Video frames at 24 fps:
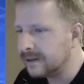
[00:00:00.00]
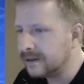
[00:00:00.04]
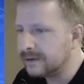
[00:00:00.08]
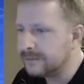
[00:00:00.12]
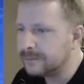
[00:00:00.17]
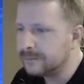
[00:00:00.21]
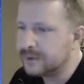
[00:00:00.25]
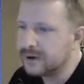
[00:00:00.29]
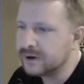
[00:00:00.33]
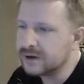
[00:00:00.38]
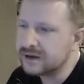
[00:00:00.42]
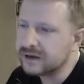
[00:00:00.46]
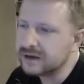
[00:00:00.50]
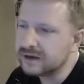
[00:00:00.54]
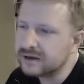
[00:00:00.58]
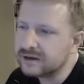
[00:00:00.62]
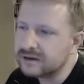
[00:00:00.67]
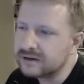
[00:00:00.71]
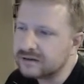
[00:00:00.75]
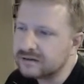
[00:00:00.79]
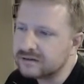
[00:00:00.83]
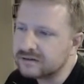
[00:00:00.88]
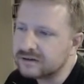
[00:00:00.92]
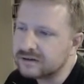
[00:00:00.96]
But yeah,
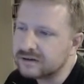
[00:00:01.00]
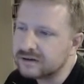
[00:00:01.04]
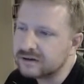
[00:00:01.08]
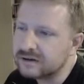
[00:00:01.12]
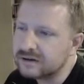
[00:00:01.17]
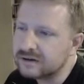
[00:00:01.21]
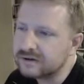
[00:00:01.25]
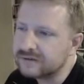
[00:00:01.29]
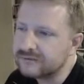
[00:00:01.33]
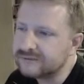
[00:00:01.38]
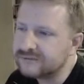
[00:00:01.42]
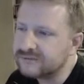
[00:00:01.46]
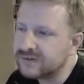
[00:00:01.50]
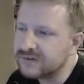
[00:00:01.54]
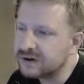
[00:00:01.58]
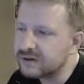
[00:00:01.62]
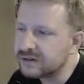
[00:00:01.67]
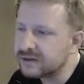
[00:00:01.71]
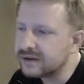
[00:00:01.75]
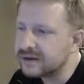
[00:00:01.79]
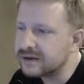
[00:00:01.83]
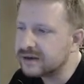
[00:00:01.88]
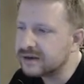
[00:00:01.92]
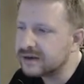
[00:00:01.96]
it's a
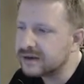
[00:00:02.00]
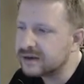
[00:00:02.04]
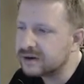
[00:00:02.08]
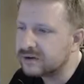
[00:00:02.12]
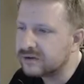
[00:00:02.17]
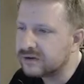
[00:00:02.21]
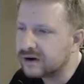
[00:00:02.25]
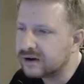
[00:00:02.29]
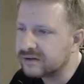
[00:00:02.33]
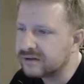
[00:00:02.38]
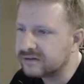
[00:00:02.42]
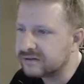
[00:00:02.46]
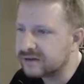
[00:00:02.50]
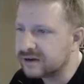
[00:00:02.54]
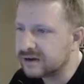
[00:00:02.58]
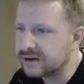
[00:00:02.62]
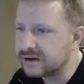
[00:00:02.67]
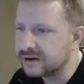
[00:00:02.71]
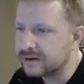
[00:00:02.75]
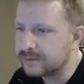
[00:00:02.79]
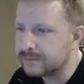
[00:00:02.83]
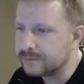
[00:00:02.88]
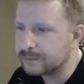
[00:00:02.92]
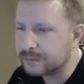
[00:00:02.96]
fairly
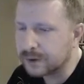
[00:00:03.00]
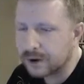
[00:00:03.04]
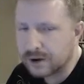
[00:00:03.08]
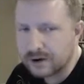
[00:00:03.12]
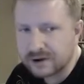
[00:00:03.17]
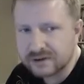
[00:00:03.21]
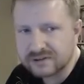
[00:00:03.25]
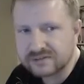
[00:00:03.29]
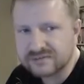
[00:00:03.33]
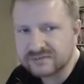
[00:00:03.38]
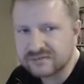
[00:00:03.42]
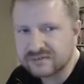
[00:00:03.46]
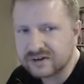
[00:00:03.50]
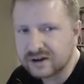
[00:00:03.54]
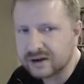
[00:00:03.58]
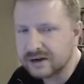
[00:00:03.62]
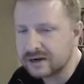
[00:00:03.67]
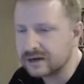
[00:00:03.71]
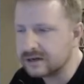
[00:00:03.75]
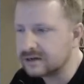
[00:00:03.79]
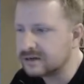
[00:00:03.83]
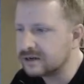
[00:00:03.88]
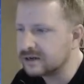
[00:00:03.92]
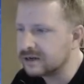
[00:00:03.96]
interesting boss
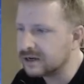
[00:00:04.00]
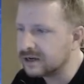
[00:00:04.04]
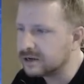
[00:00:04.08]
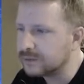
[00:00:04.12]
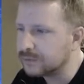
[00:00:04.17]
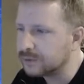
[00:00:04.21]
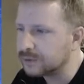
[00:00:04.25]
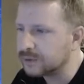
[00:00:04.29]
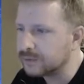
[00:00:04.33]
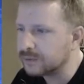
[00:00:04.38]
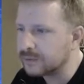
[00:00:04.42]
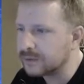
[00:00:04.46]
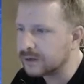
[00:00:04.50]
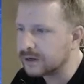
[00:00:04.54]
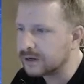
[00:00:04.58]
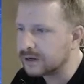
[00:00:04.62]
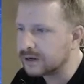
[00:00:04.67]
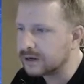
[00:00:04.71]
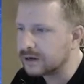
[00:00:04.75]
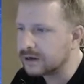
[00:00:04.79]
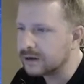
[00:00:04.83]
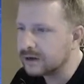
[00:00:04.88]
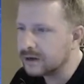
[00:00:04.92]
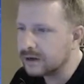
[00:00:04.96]
fight to
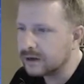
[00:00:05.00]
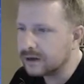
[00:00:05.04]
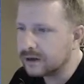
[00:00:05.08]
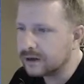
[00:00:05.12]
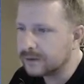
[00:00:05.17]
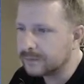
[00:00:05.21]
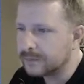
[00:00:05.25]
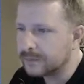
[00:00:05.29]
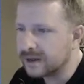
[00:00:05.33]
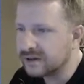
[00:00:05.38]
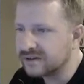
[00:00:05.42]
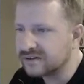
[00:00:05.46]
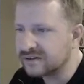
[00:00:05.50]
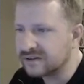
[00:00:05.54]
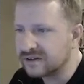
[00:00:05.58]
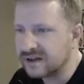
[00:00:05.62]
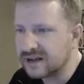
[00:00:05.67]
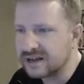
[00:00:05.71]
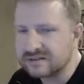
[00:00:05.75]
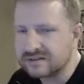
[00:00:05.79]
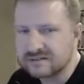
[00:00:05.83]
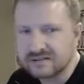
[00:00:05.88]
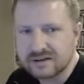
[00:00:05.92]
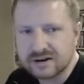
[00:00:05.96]
implement. Basically,
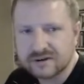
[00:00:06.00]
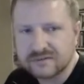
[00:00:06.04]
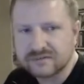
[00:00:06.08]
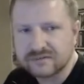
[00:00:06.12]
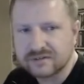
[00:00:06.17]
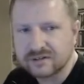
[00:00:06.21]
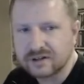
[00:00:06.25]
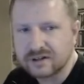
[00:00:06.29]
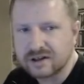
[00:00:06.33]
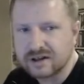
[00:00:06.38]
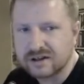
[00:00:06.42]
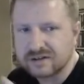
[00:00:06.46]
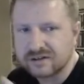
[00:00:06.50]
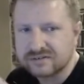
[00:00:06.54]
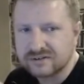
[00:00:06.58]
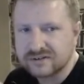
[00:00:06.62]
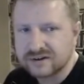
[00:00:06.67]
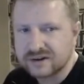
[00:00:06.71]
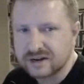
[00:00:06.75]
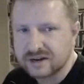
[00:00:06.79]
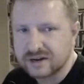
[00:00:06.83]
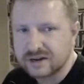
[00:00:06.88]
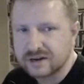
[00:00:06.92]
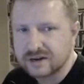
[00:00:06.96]
I set a
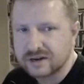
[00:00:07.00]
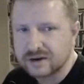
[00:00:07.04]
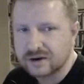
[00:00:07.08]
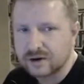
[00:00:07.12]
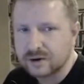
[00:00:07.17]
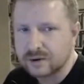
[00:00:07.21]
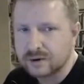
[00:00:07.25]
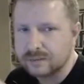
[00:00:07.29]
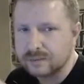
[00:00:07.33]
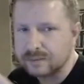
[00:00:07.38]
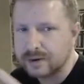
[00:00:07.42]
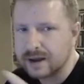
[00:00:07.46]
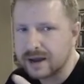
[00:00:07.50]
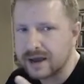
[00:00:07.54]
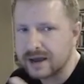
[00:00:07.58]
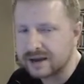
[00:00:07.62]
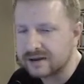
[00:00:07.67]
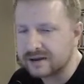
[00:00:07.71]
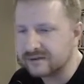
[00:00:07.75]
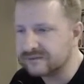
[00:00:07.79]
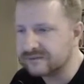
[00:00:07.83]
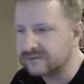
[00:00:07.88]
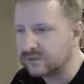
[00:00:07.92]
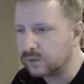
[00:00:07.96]
velocity going
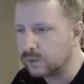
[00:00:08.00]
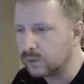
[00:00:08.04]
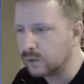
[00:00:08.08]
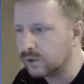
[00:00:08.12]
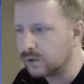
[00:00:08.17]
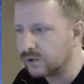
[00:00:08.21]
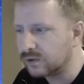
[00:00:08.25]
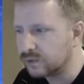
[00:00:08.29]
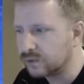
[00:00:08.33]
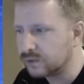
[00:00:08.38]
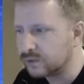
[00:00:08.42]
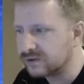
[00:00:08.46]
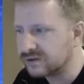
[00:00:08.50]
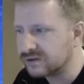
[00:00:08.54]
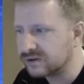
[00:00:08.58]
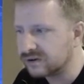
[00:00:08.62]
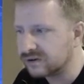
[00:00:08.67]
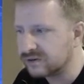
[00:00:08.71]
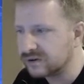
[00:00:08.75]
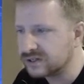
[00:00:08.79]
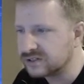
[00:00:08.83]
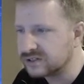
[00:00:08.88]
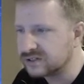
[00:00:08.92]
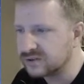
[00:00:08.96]
back and forth. Once he
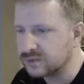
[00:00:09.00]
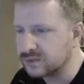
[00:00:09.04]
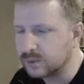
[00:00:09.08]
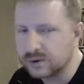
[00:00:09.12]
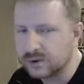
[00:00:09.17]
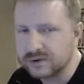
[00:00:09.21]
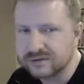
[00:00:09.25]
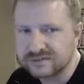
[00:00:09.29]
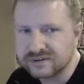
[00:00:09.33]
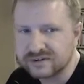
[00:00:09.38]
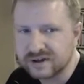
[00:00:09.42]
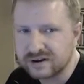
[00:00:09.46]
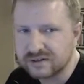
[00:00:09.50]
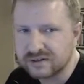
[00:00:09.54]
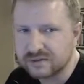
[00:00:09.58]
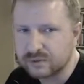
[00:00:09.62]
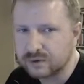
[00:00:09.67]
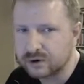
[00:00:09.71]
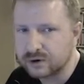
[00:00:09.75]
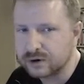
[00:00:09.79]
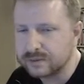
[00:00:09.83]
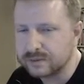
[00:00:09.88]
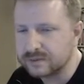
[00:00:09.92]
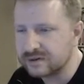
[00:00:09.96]
reaches one side of the
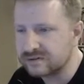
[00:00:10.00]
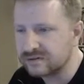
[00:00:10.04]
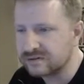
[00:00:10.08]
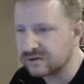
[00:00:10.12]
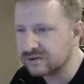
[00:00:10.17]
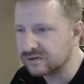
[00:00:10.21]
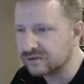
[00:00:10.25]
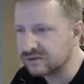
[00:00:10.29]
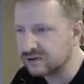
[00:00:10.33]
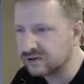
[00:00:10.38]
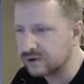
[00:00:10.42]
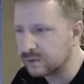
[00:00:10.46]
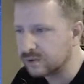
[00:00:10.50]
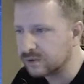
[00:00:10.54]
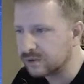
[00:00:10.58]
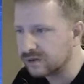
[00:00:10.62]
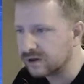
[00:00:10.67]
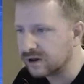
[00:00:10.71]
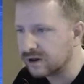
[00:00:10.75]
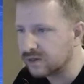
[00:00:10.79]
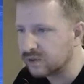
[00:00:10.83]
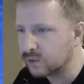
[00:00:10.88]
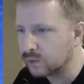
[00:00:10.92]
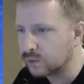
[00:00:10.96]
room, he starts going
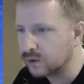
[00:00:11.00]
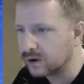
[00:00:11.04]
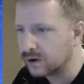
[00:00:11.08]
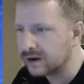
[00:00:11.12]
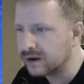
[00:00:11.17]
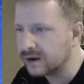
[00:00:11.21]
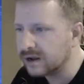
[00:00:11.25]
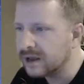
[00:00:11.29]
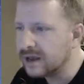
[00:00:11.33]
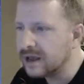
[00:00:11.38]
the other way.